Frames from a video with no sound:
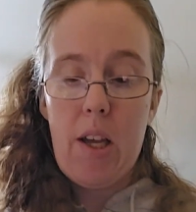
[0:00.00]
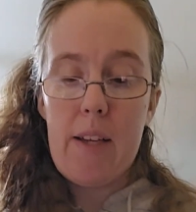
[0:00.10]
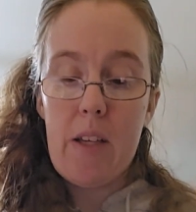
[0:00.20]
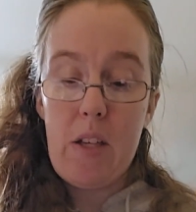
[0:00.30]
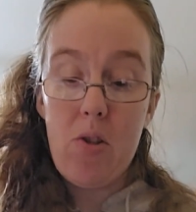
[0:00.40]
I
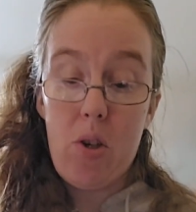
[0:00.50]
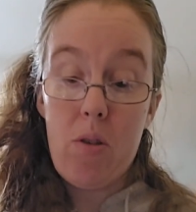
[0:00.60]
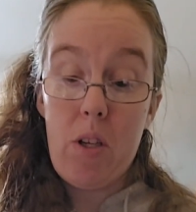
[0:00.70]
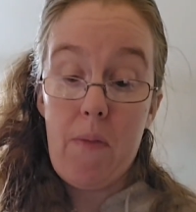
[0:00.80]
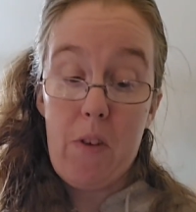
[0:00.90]
did learn
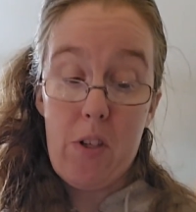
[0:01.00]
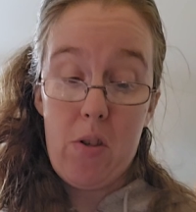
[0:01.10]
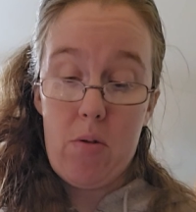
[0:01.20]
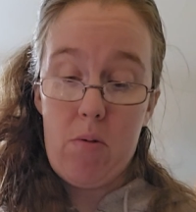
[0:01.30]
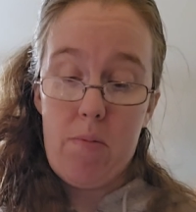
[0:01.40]
the difference in
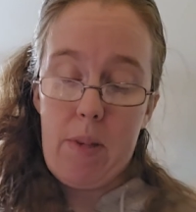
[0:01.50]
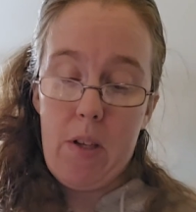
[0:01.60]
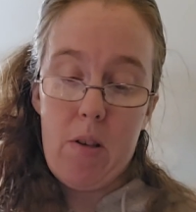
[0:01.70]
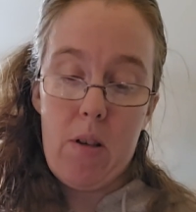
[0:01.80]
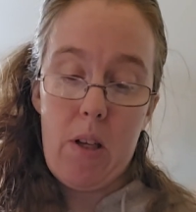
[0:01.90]
school,
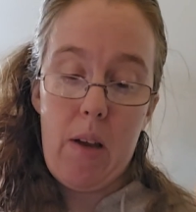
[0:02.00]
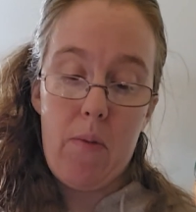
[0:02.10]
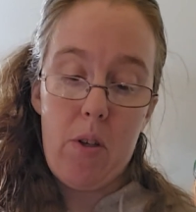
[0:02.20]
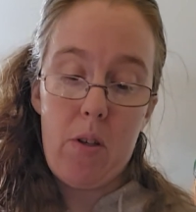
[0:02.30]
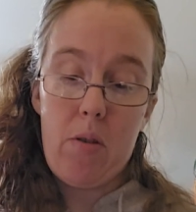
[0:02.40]
but that
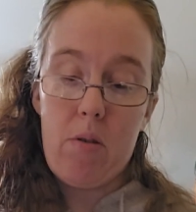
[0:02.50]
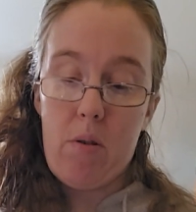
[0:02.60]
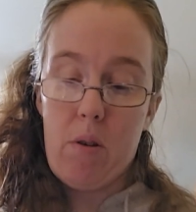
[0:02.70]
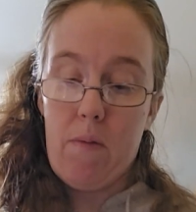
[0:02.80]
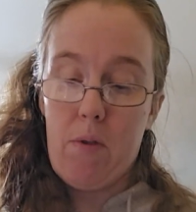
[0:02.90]
was
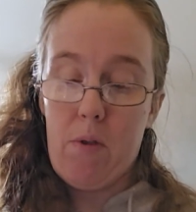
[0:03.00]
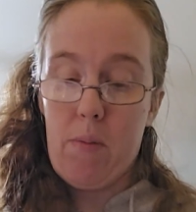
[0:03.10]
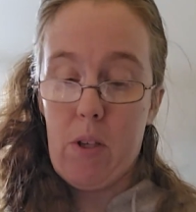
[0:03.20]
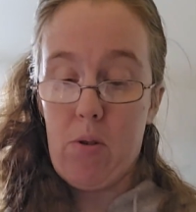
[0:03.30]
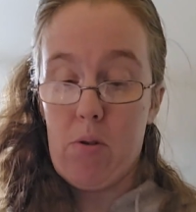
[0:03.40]
a few
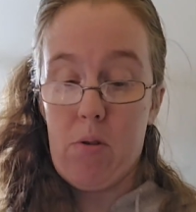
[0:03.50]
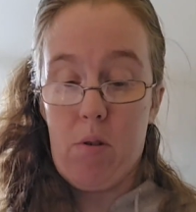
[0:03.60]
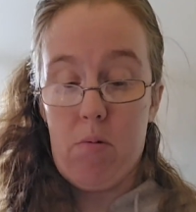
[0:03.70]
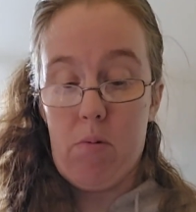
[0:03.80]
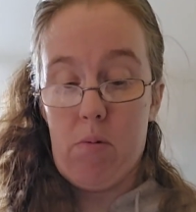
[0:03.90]
semesters ago.